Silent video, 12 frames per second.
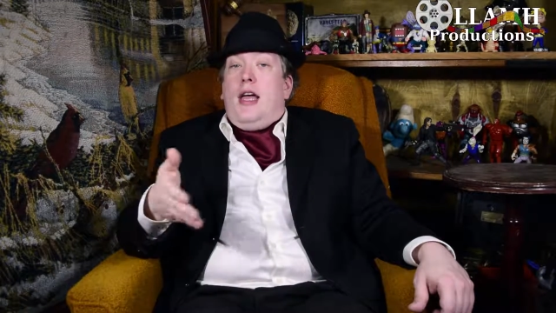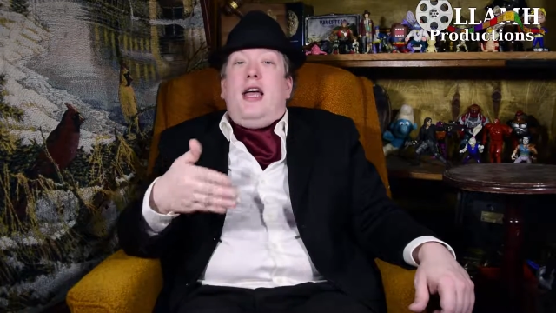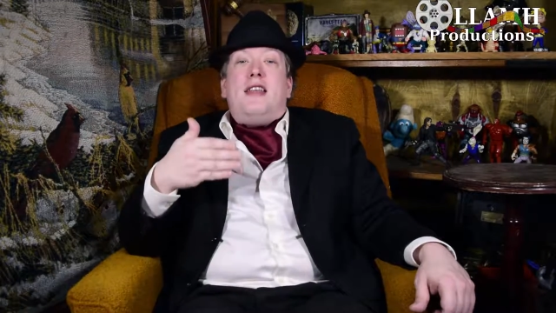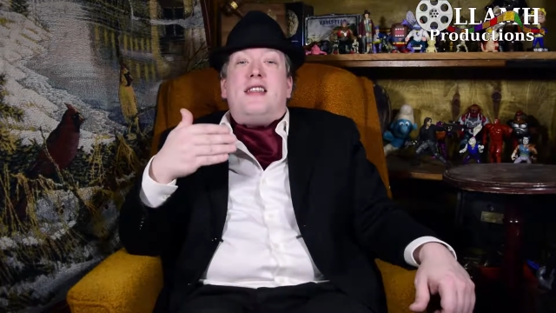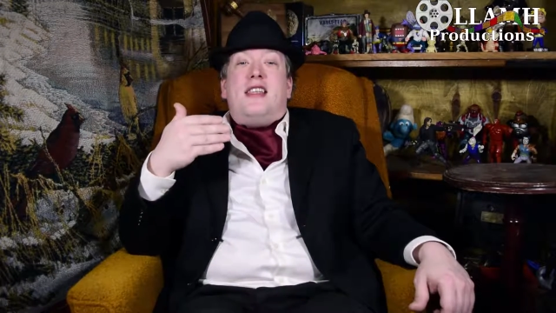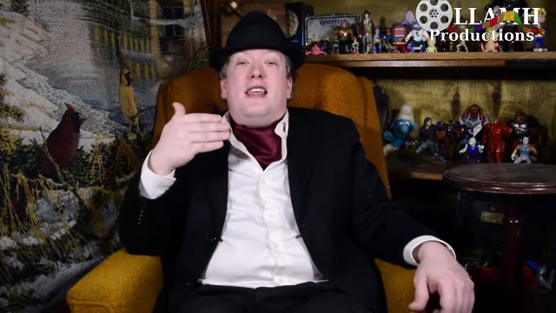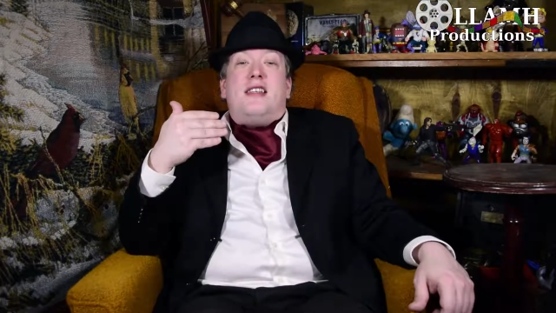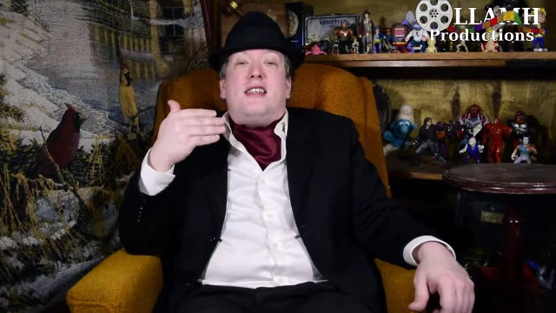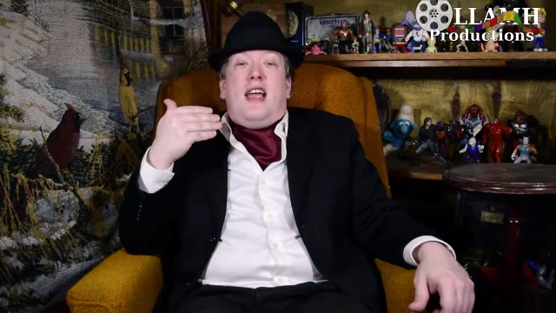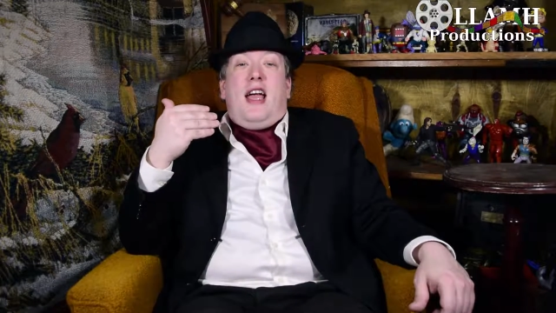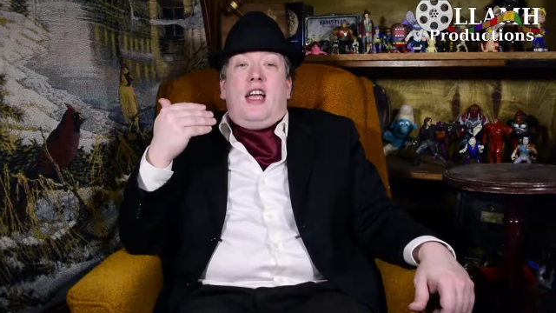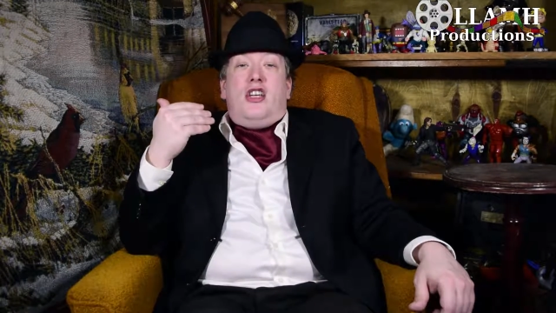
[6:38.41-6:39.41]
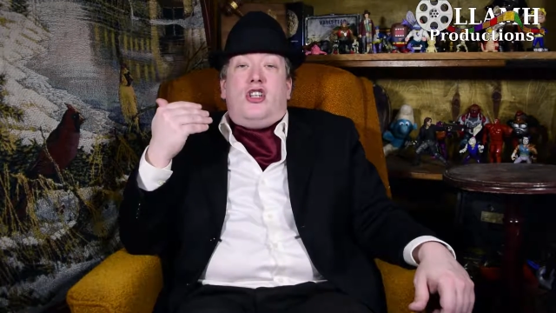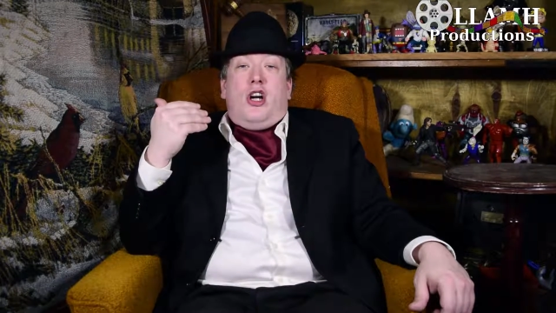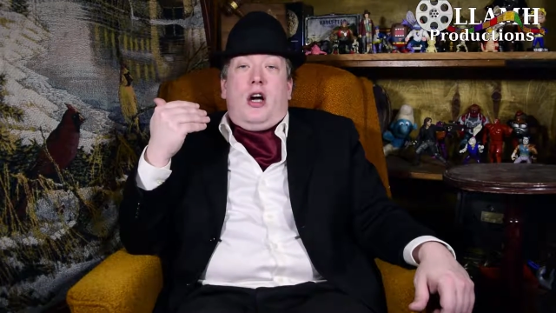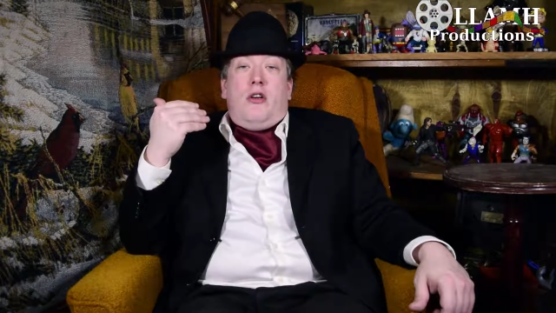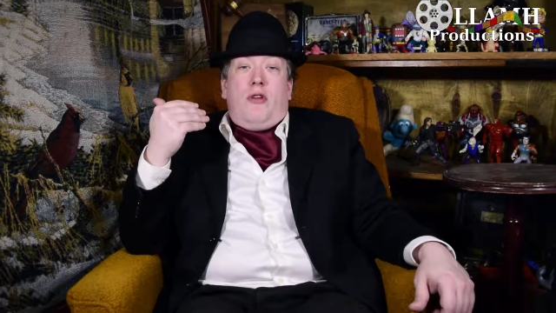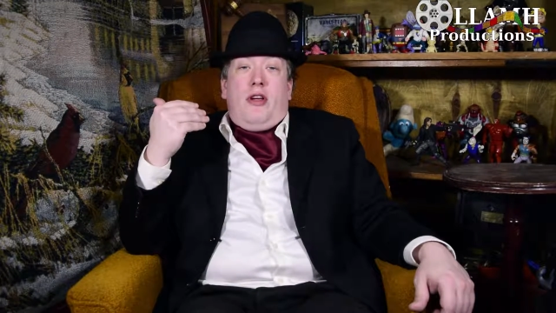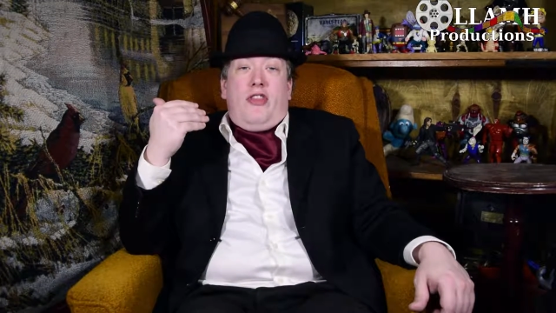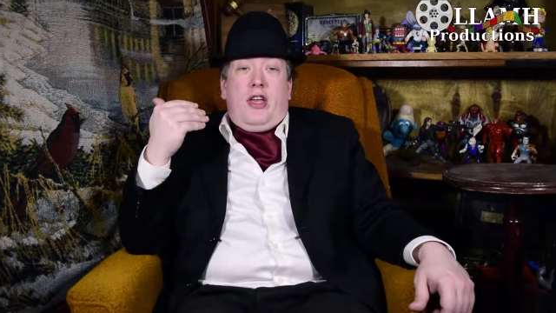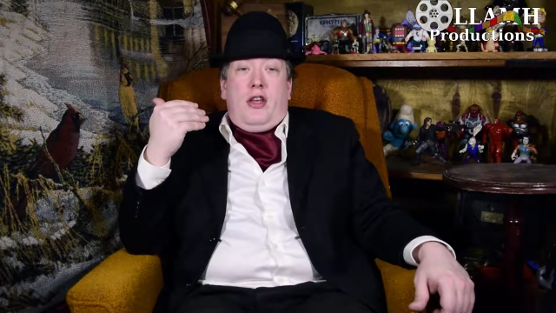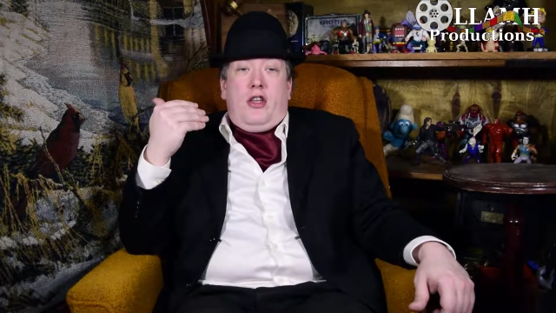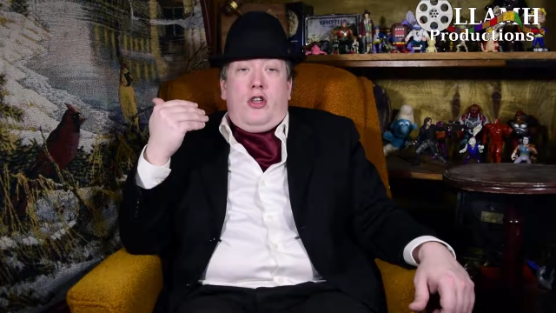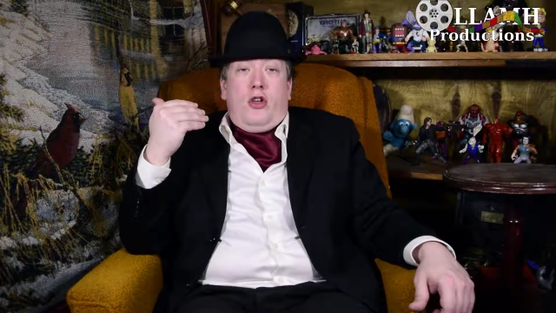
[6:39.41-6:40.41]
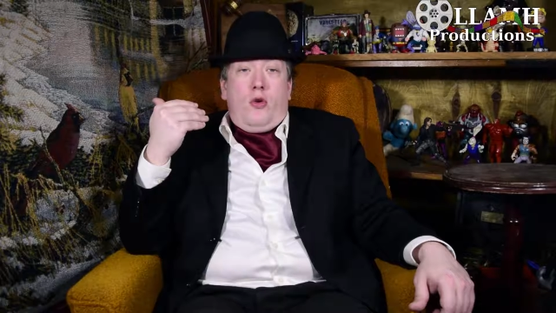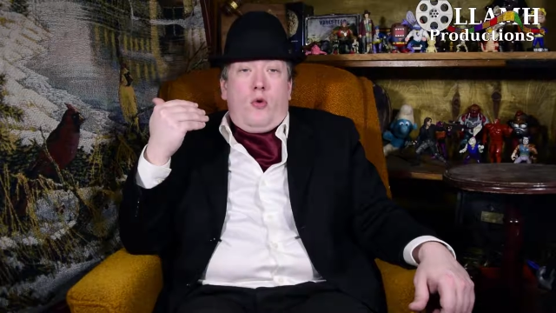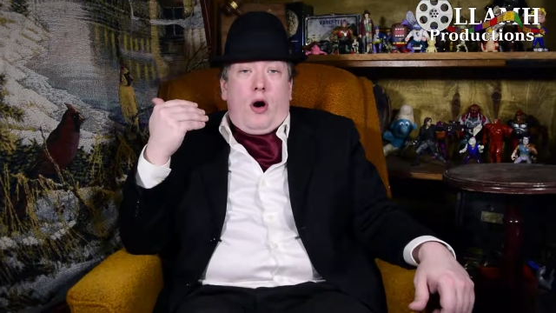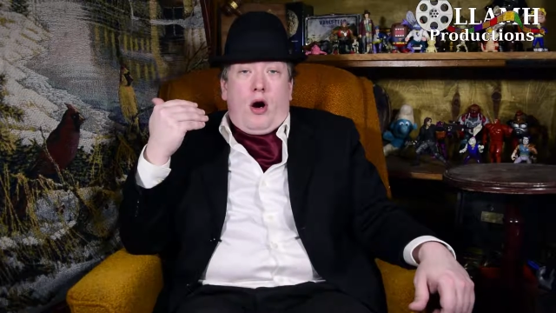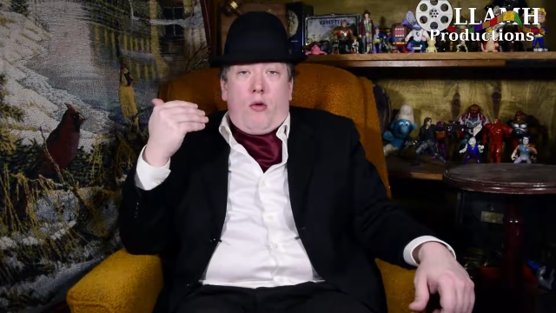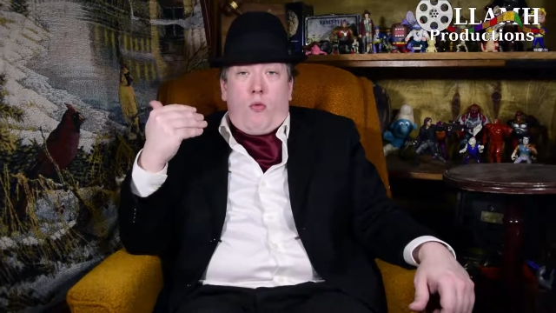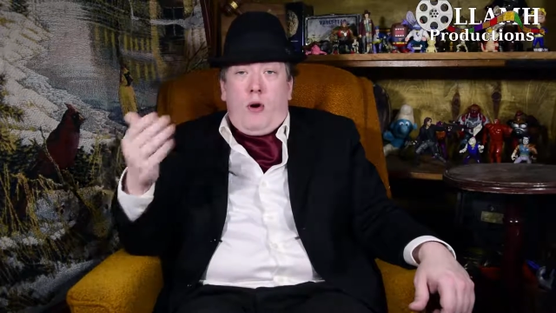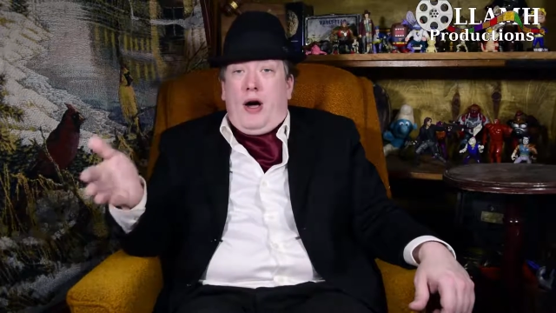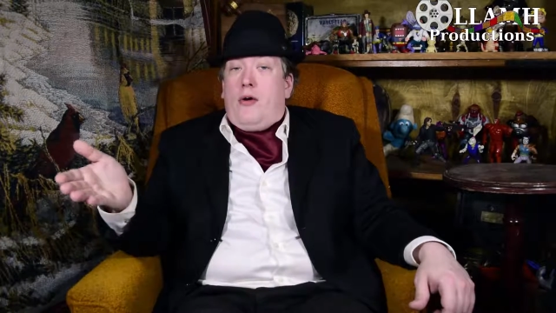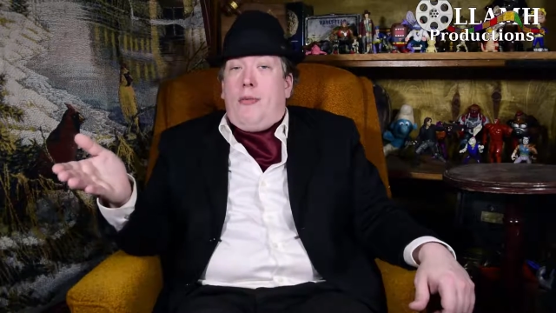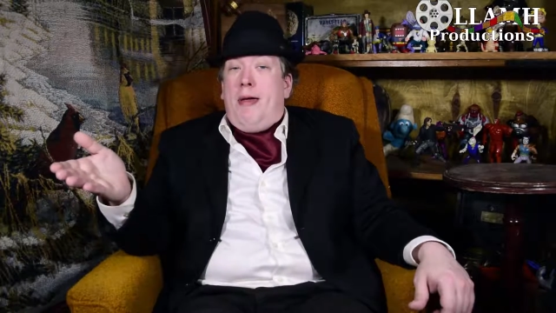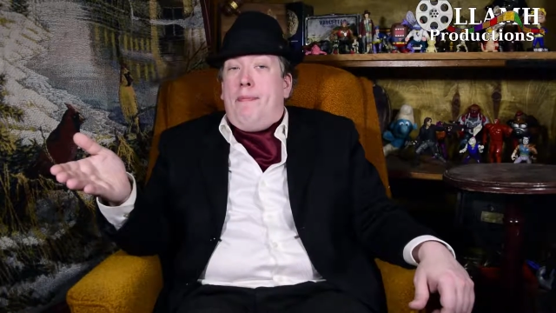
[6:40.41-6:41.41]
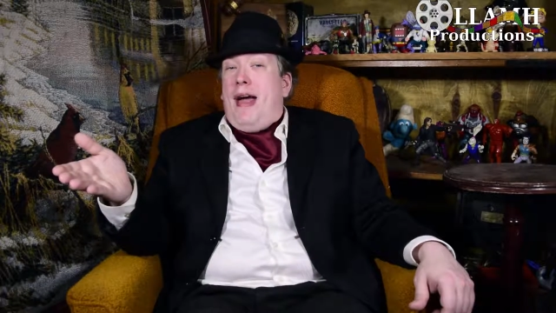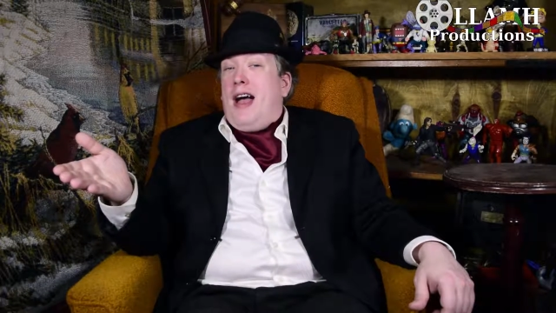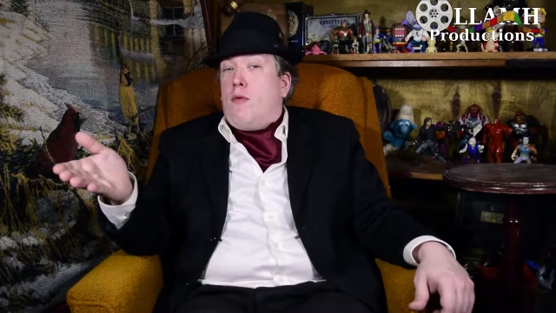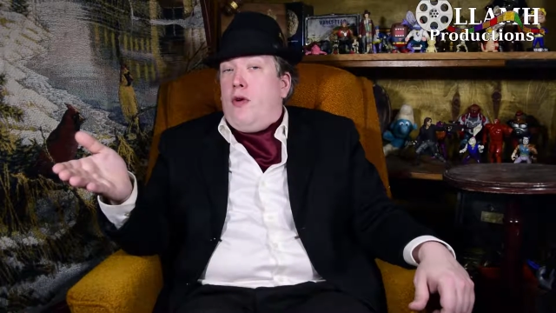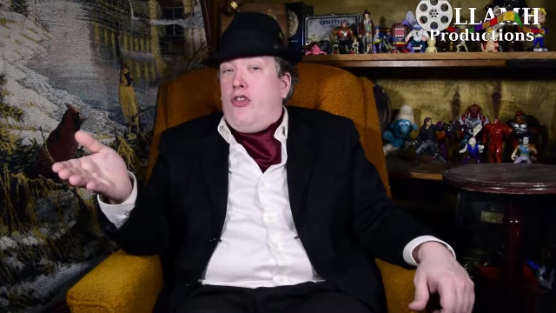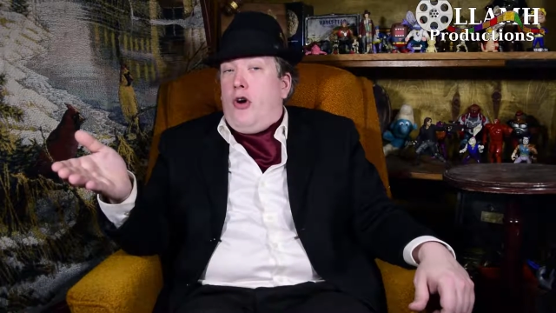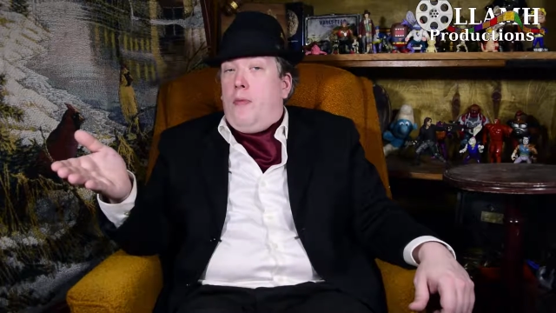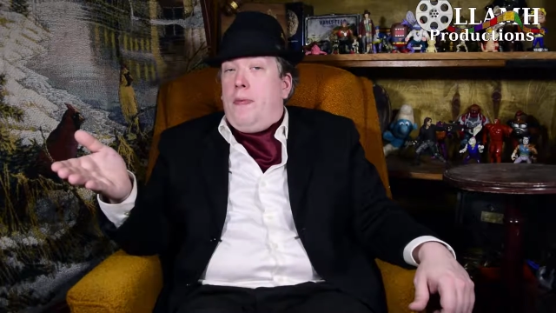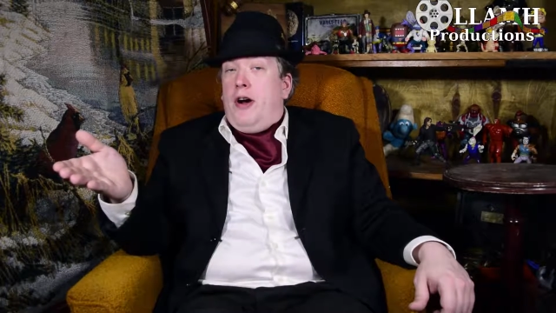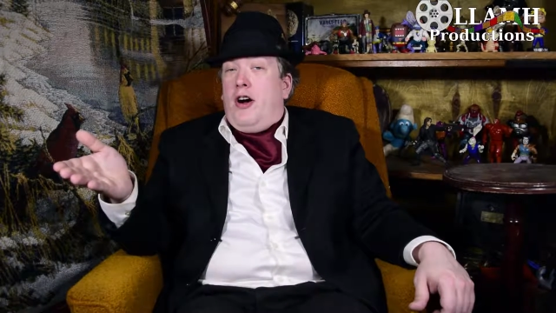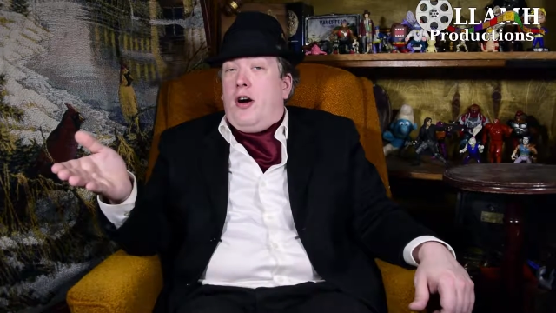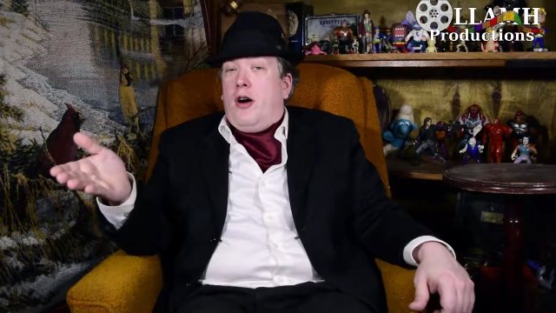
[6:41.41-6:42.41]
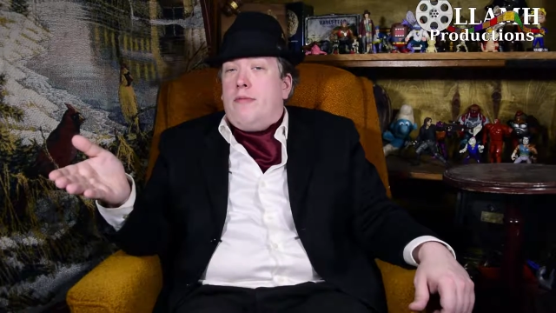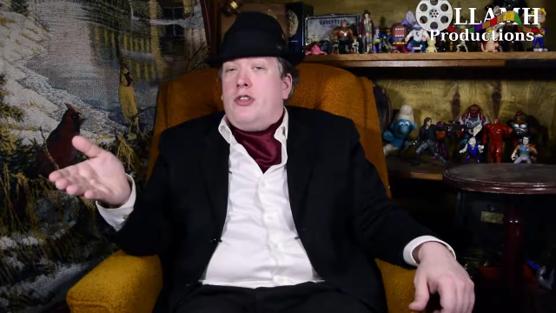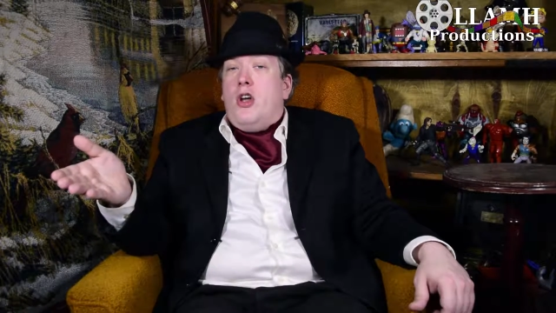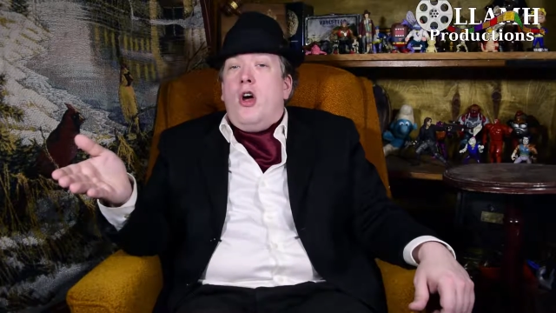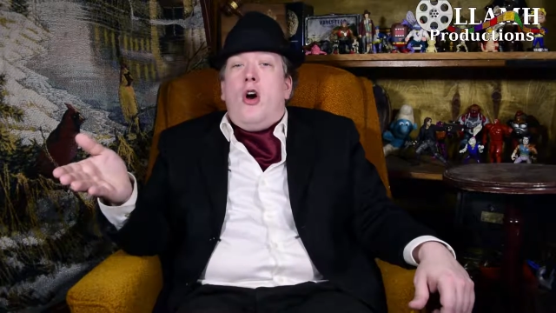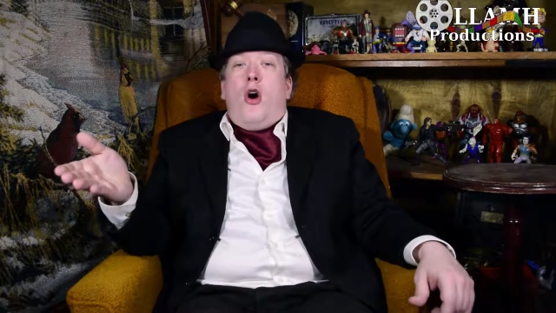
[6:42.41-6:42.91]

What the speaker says: Is this a genre that you are welcoming back with open arms,